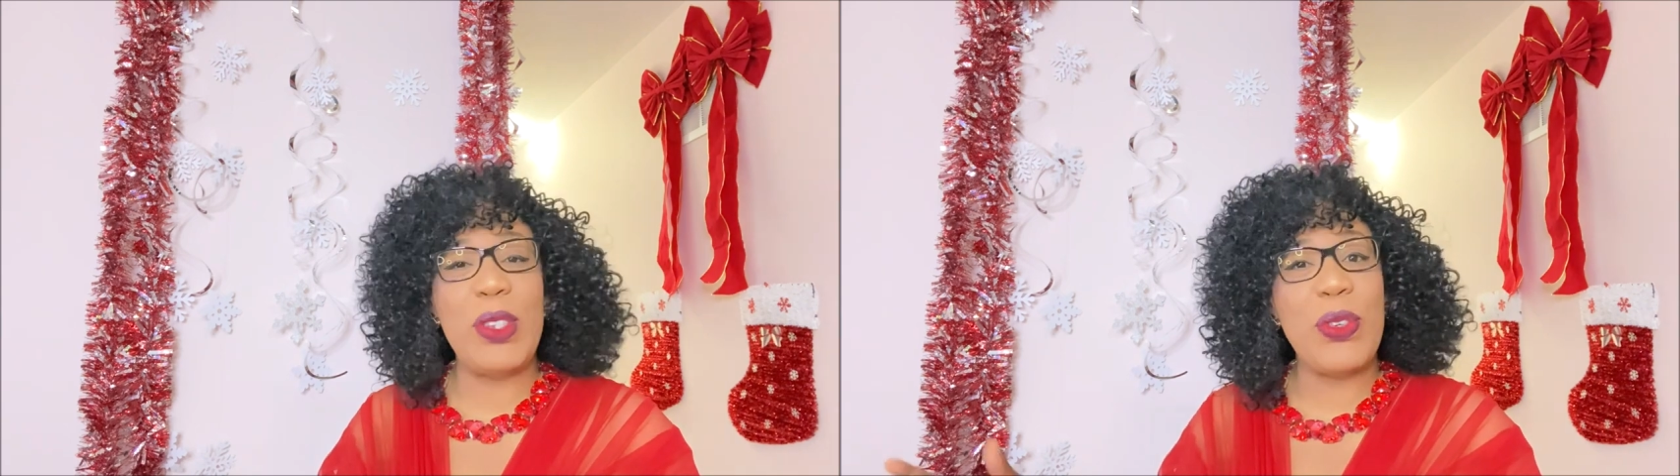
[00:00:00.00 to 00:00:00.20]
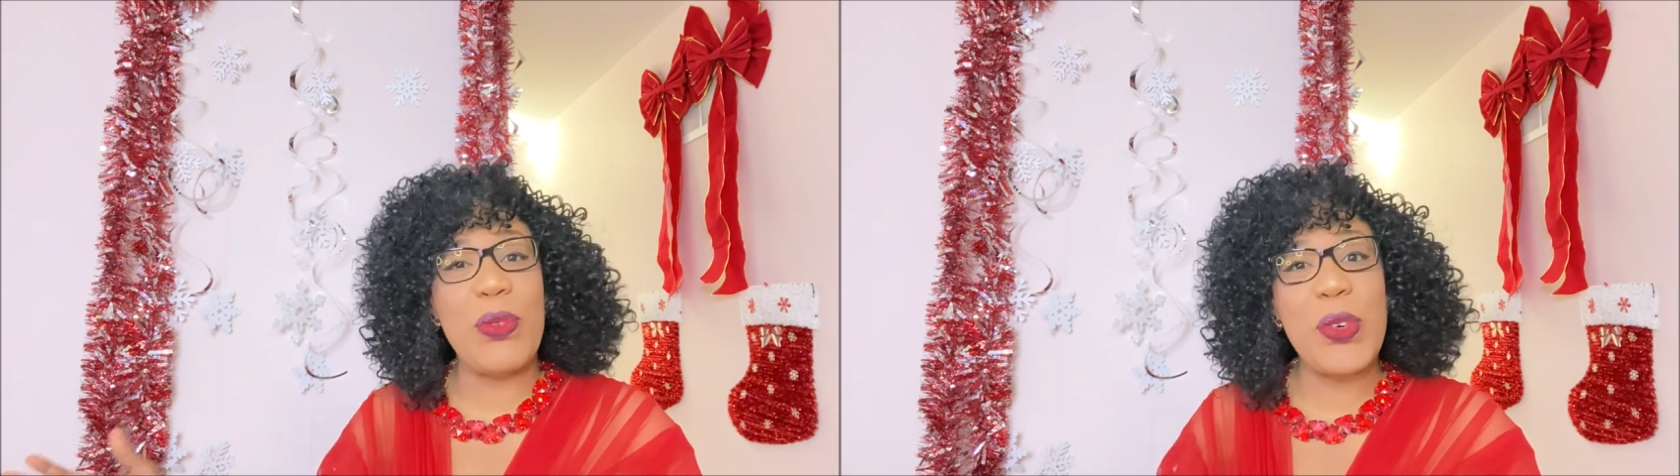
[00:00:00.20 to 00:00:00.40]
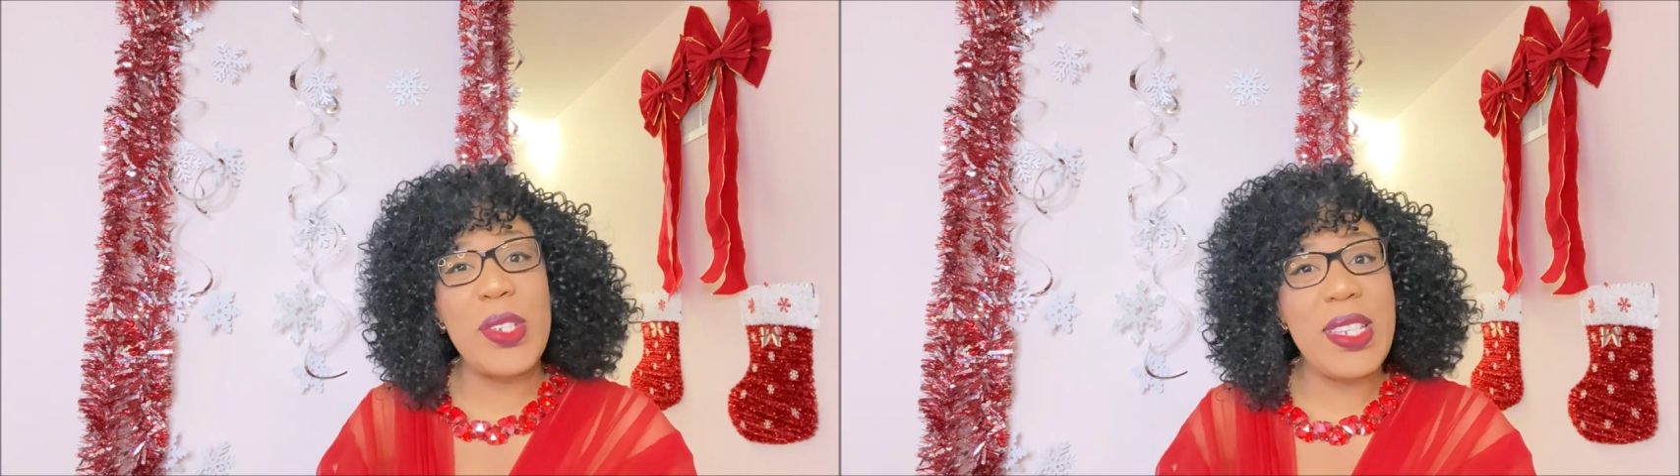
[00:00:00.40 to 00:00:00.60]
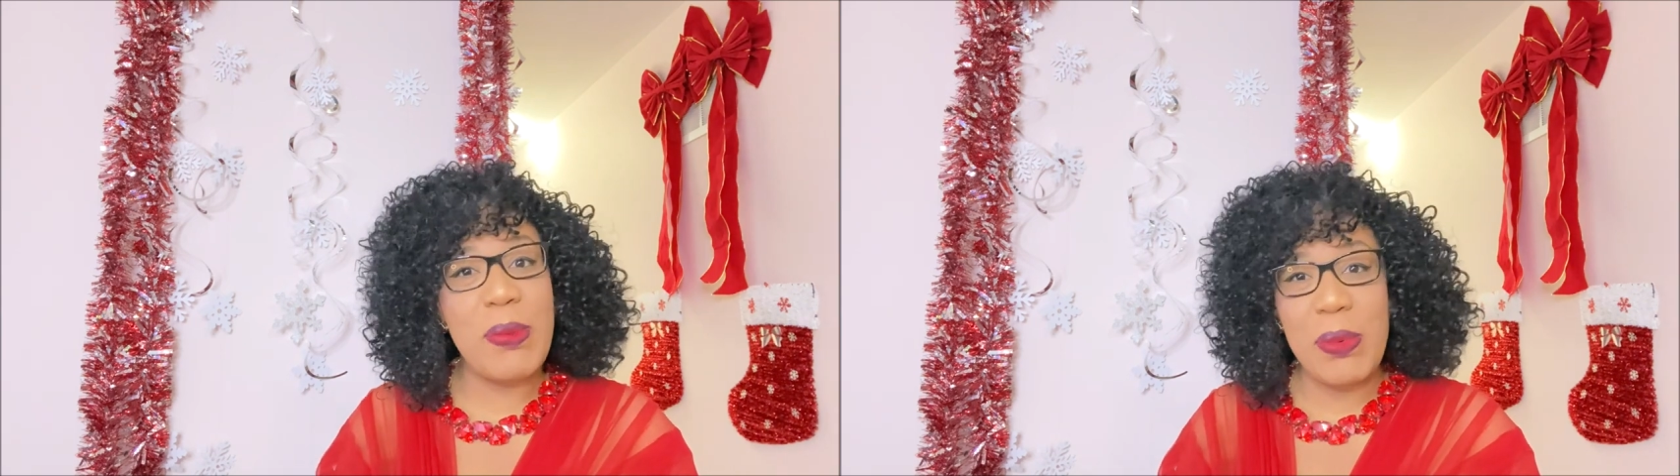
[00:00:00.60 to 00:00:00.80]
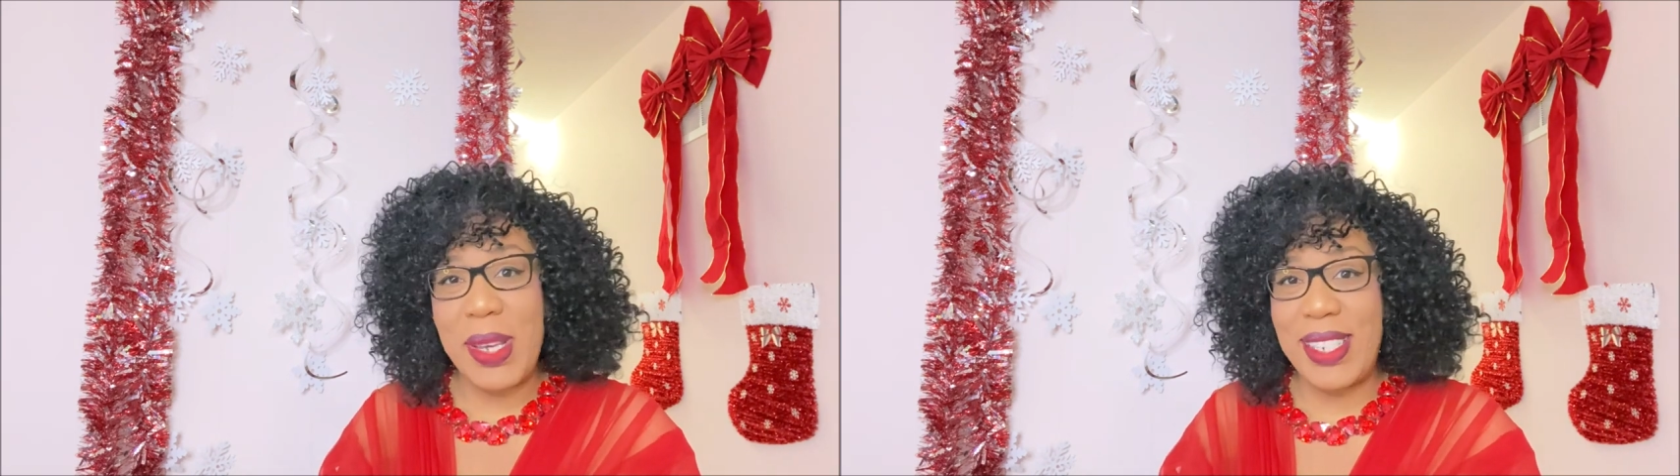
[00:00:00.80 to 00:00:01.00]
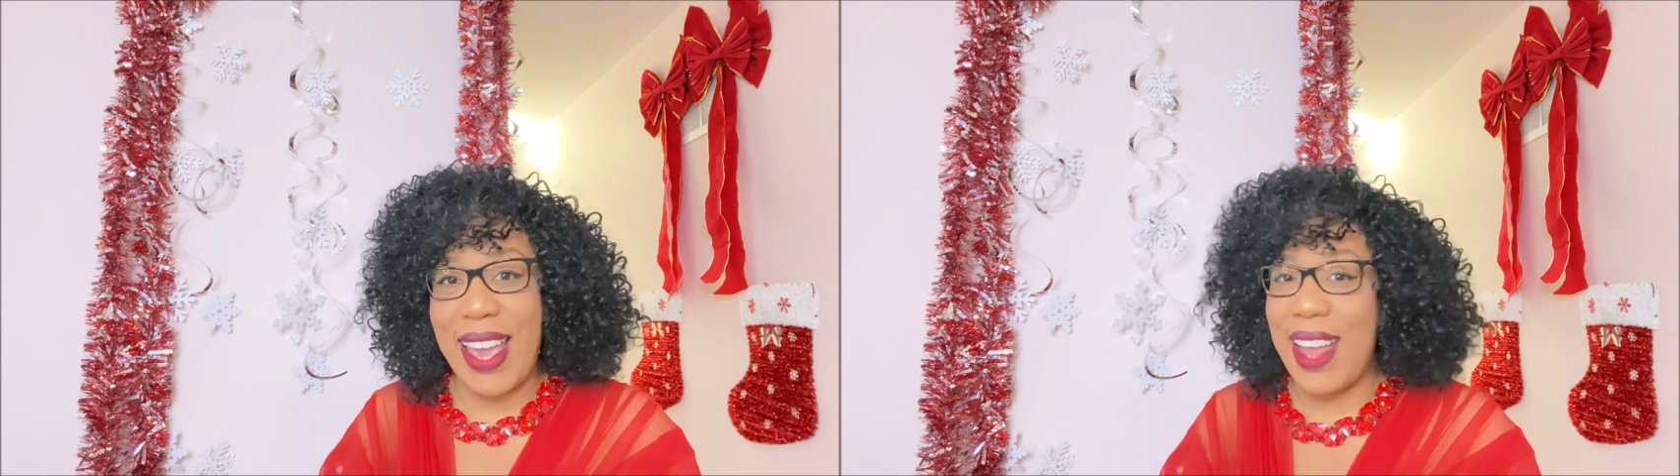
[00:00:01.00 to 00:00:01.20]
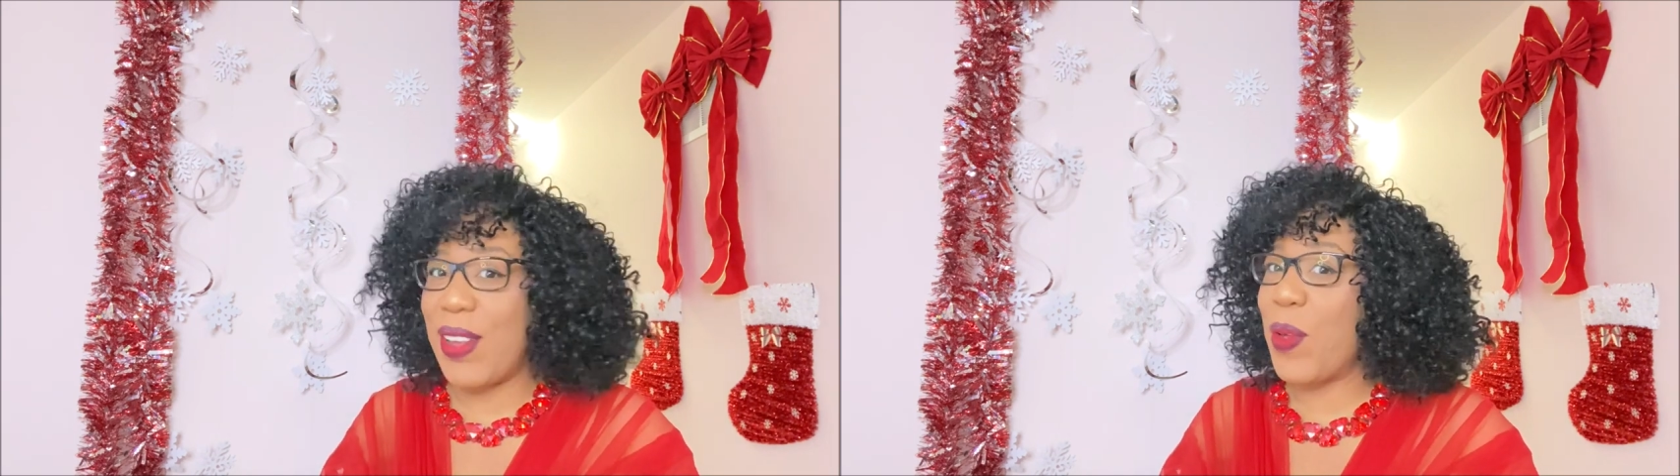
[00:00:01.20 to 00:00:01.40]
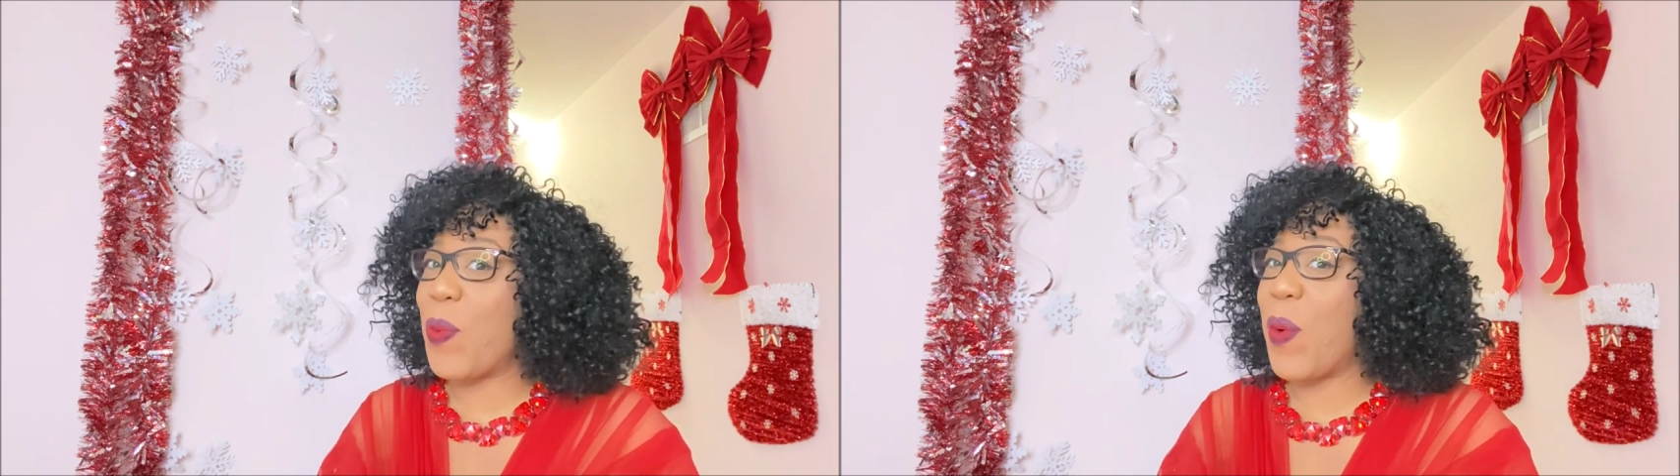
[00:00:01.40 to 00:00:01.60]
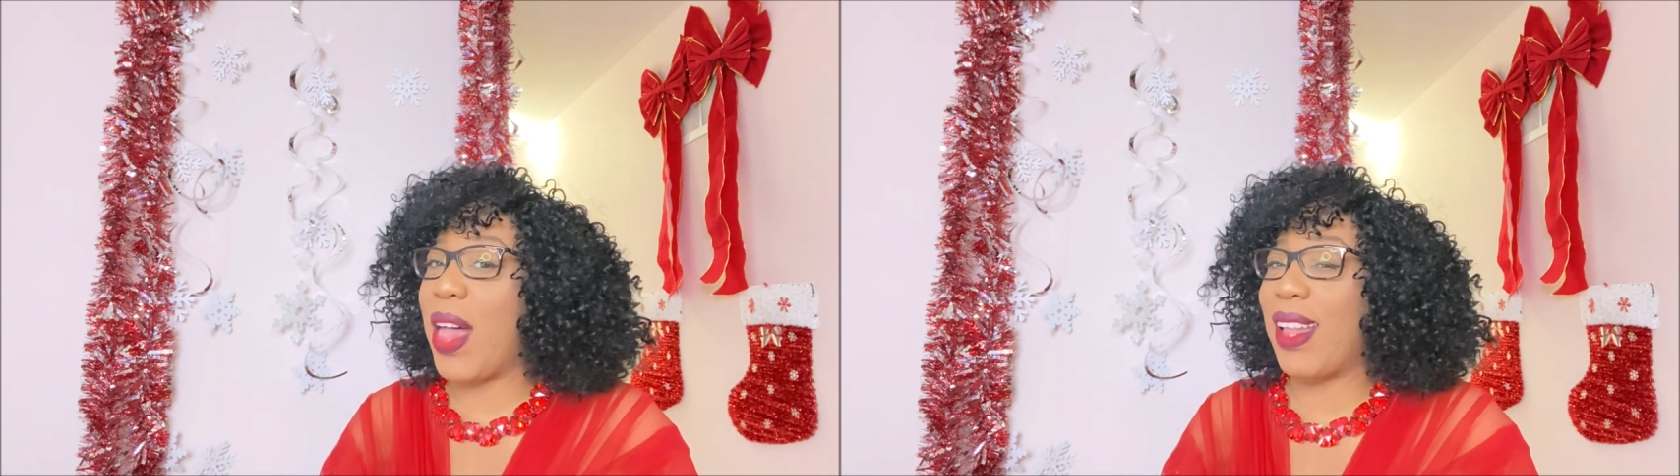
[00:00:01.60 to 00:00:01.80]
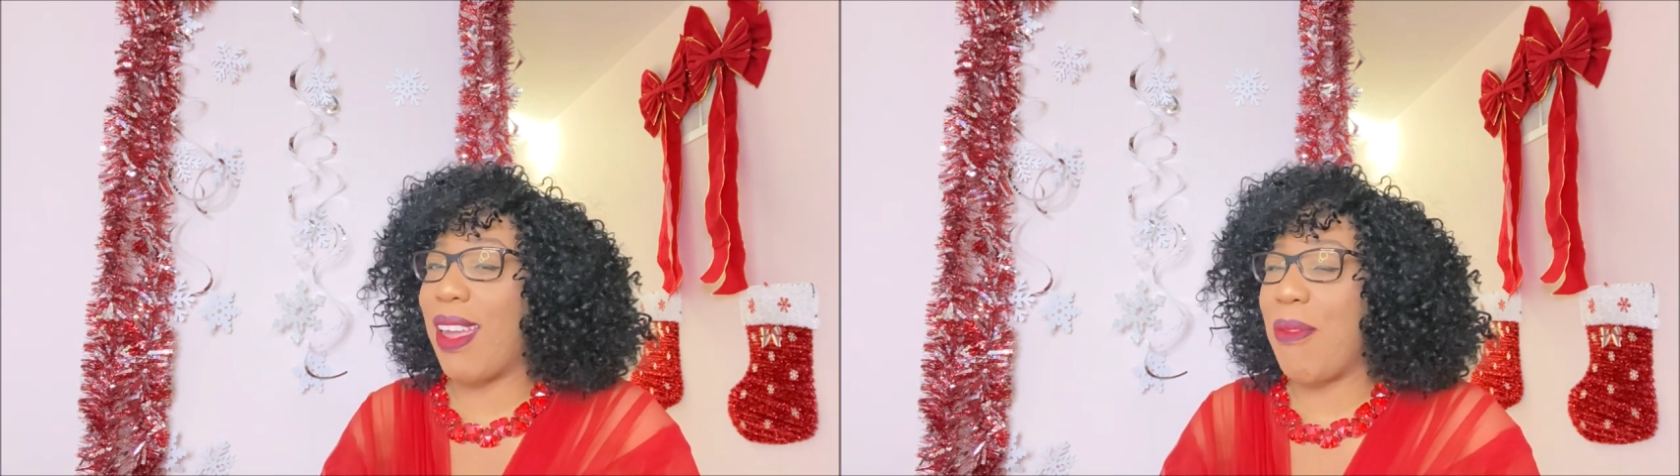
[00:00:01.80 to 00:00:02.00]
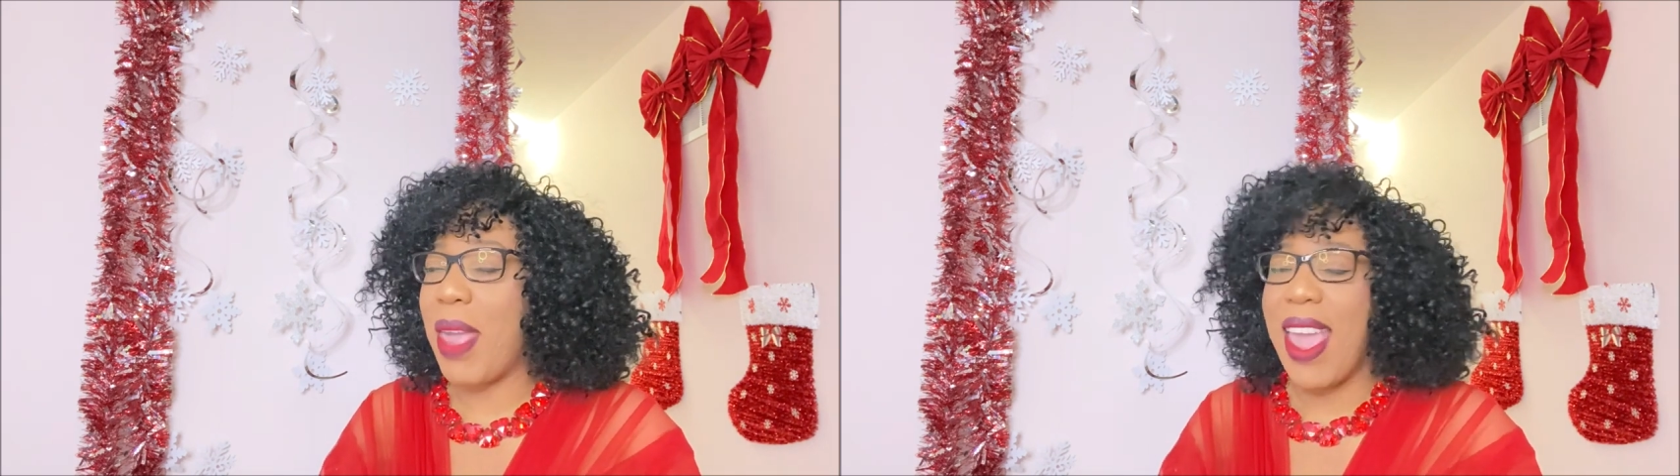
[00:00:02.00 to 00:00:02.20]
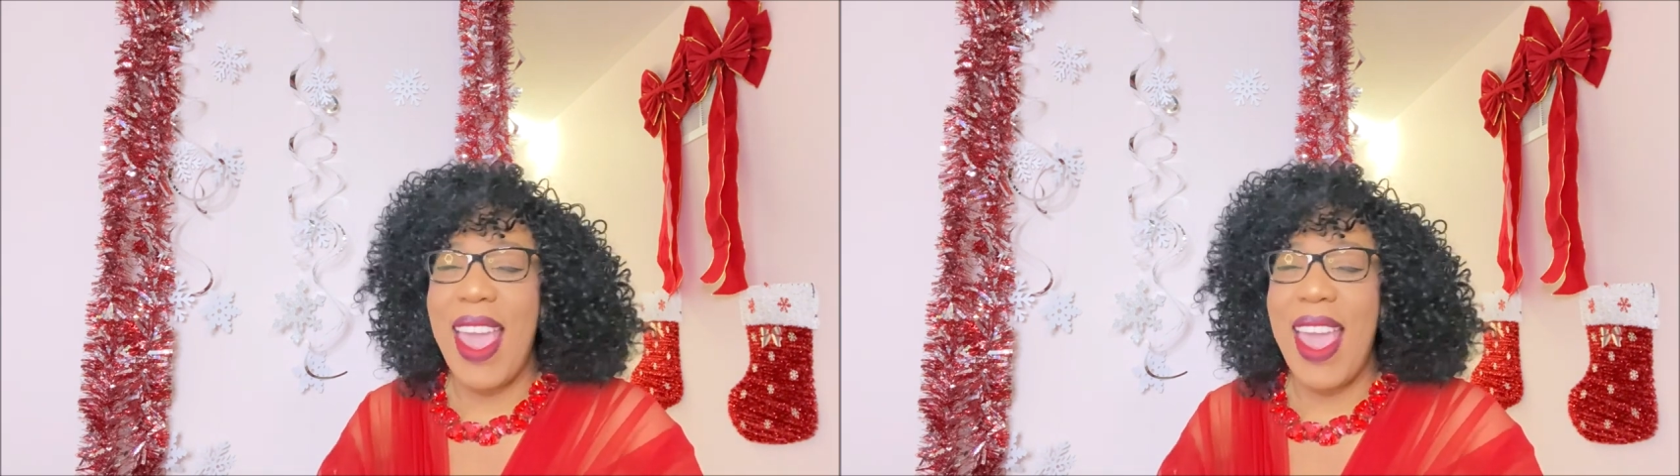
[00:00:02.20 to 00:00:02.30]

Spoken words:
If it's your first time to my channel, welcome.